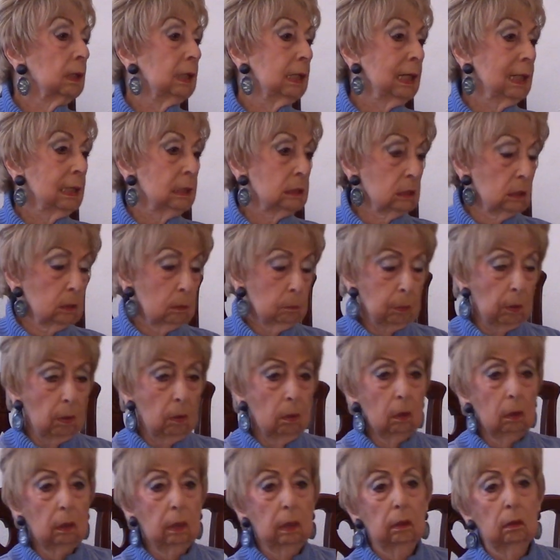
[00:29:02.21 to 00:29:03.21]
Kessler
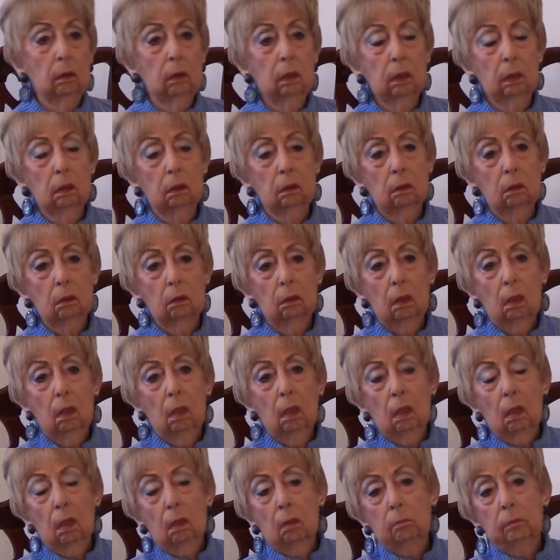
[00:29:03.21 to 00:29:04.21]
Park area.
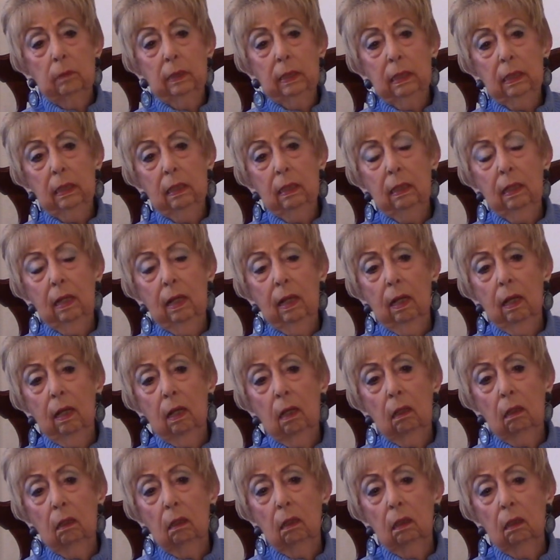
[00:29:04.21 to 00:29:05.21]
But
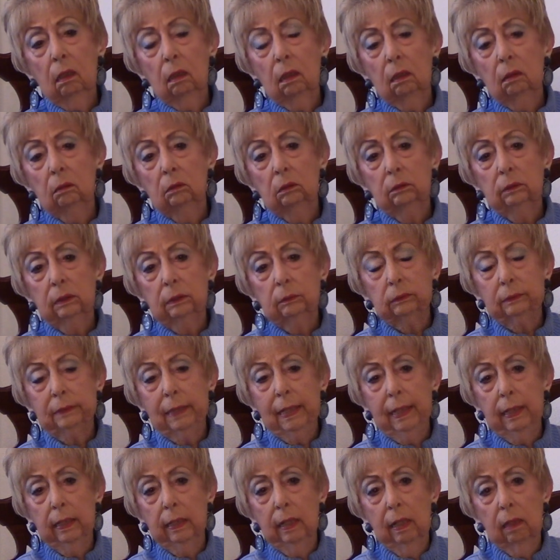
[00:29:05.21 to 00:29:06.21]
anyhow,
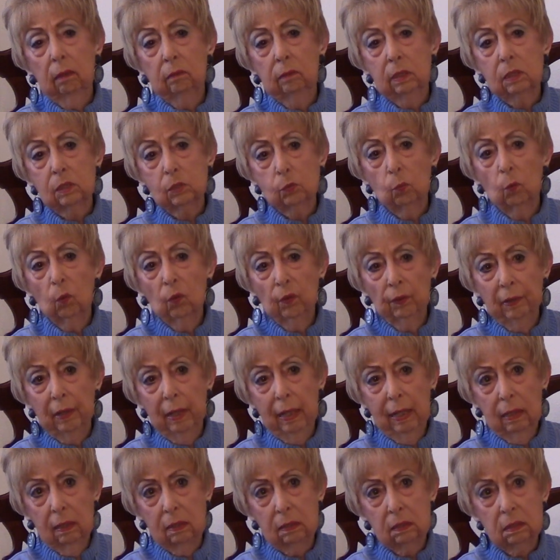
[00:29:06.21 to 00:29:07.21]
Dad had this one
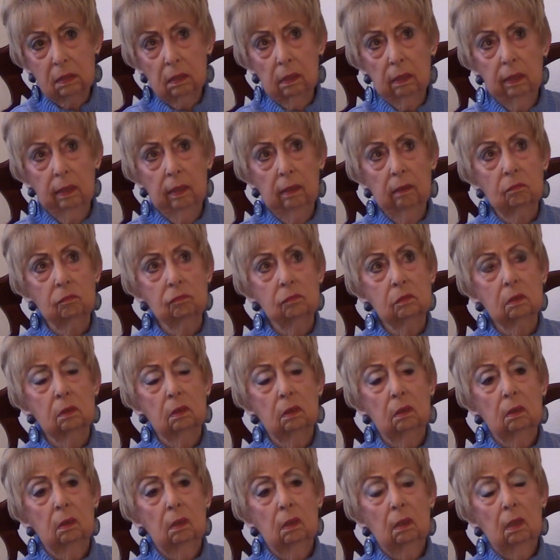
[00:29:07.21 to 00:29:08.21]
house left,
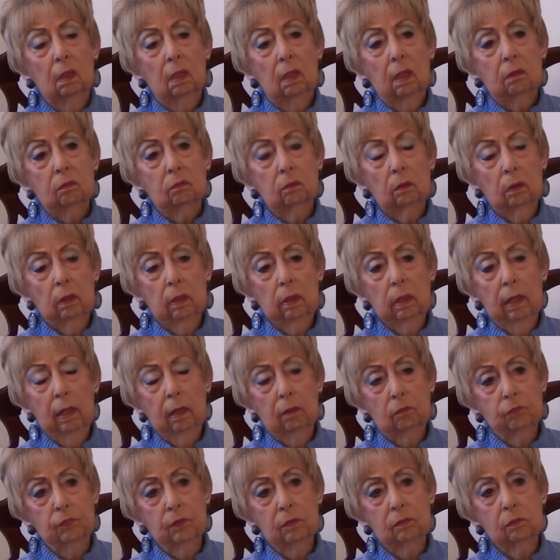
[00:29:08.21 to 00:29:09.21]

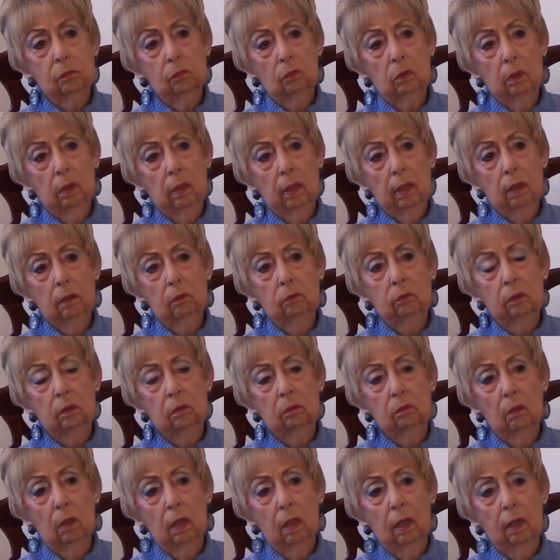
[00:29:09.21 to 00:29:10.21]
3951 Adrian
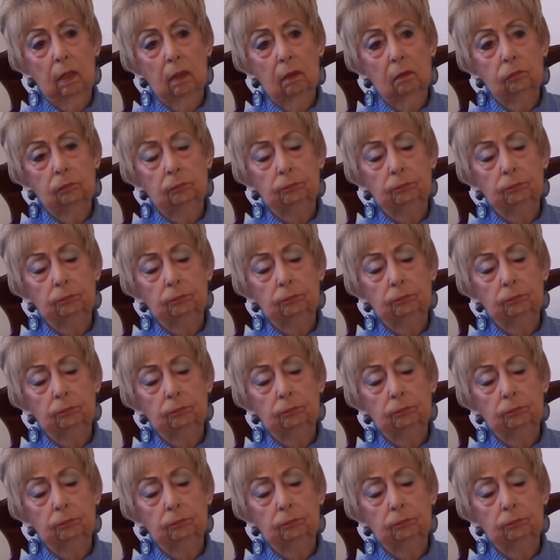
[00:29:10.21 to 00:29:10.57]
Drive,